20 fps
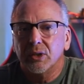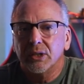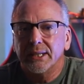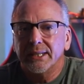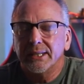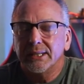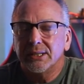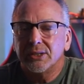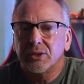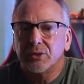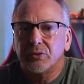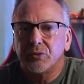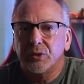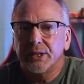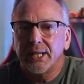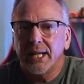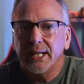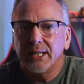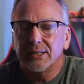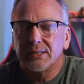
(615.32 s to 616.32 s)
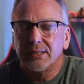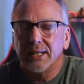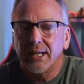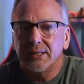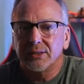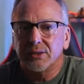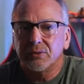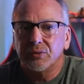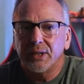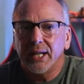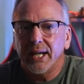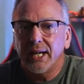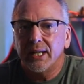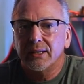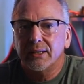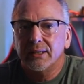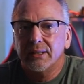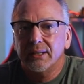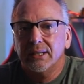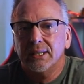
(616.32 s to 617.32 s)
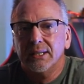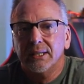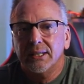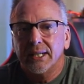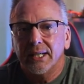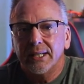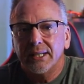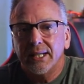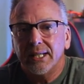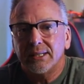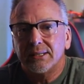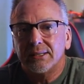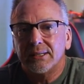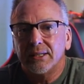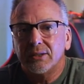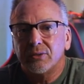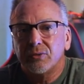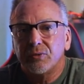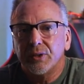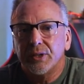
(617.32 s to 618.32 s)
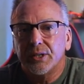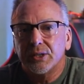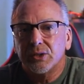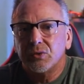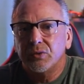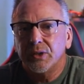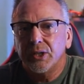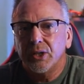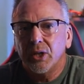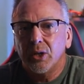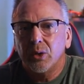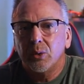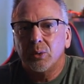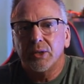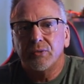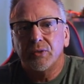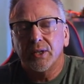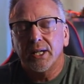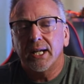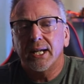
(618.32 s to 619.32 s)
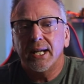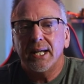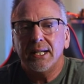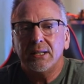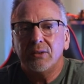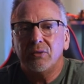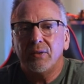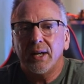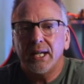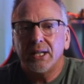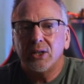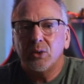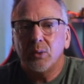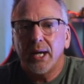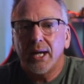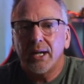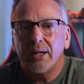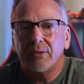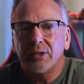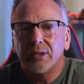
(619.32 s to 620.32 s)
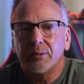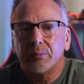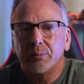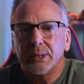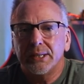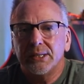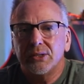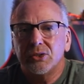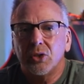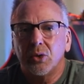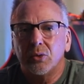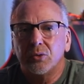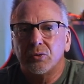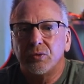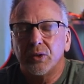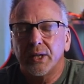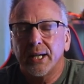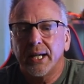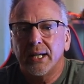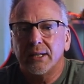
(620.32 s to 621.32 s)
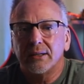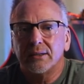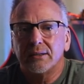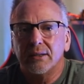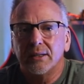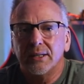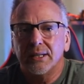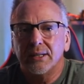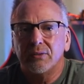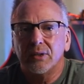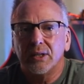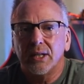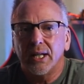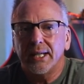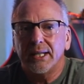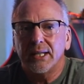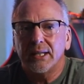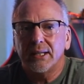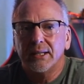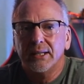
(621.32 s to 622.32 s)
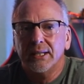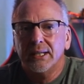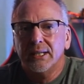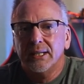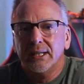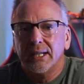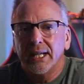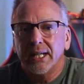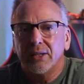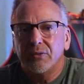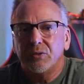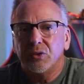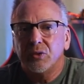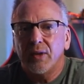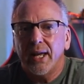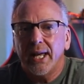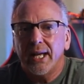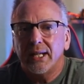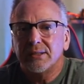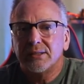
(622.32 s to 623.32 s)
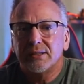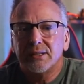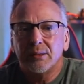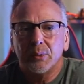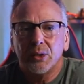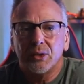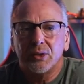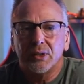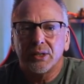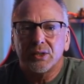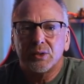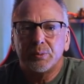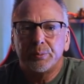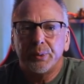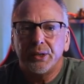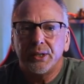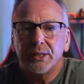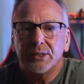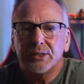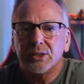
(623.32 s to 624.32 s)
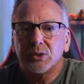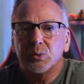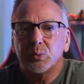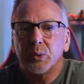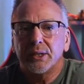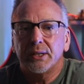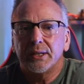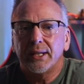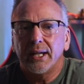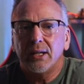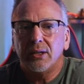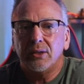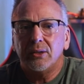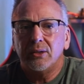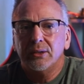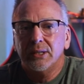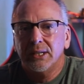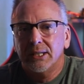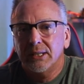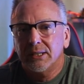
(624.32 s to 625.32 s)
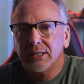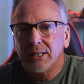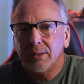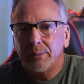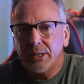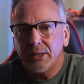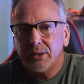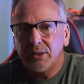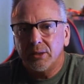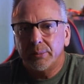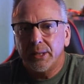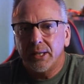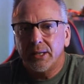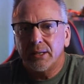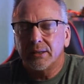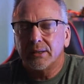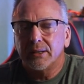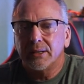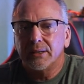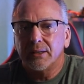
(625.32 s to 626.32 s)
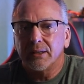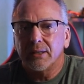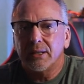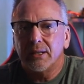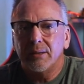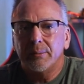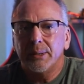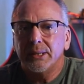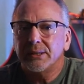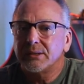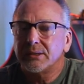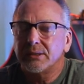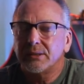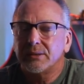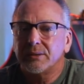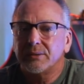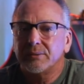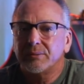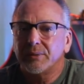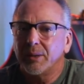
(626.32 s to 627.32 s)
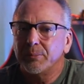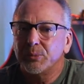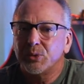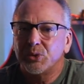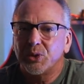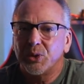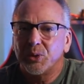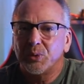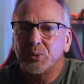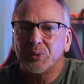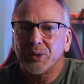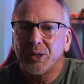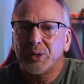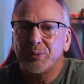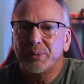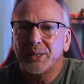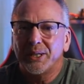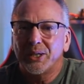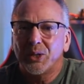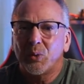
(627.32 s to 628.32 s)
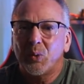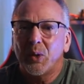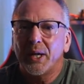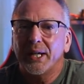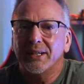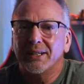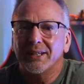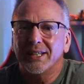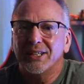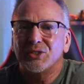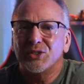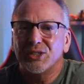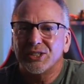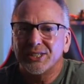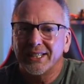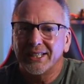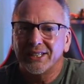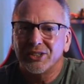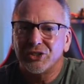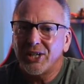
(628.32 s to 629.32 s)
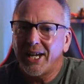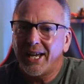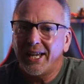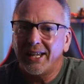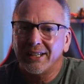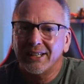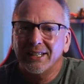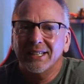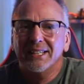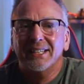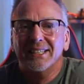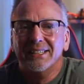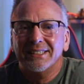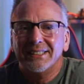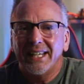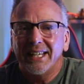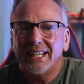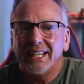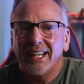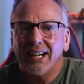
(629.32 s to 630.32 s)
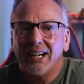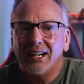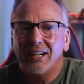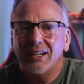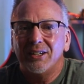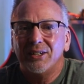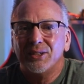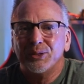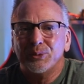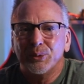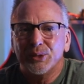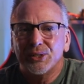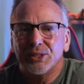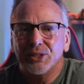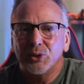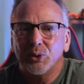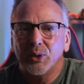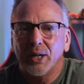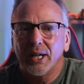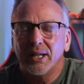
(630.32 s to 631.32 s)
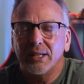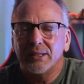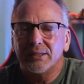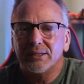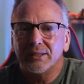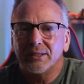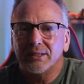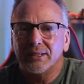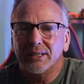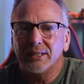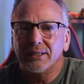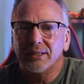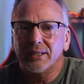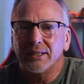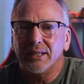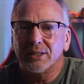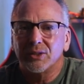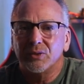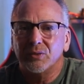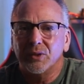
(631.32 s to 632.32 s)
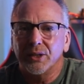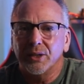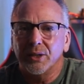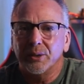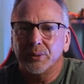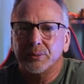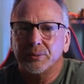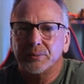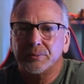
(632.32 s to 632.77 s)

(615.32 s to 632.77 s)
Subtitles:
released for dates as of yet. And that's it for this video. If you got any value out of it, please don't forget to leave a like. And if you've had similar experiences with Dell, let me hear about it in the comments. I'm sure it'll be a quite interesting chat. Take care. We'll see you guys in the next video.